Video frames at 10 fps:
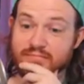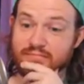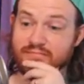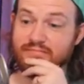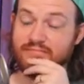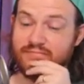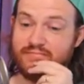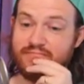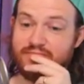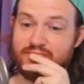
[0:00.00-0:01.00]

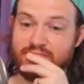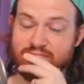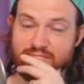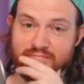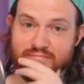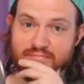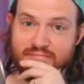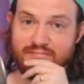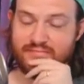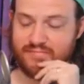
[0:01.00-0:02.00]

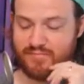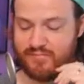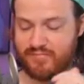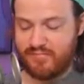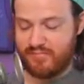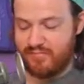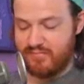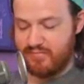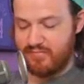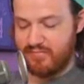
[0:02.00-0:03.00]

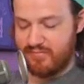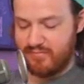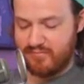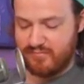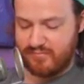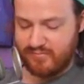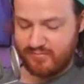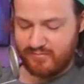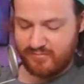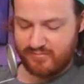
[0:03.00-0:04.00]

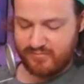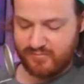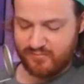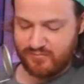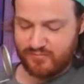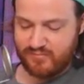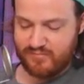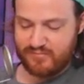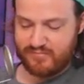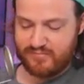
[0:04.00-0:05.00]

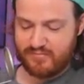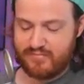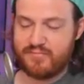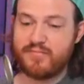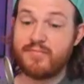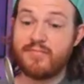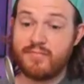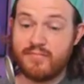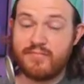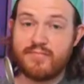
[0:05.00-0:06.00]

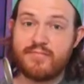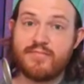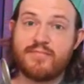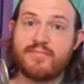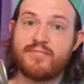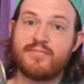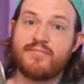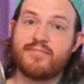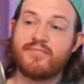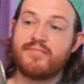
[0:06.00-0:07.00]

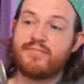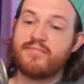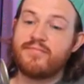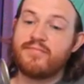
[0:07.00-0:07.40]
(not speaking)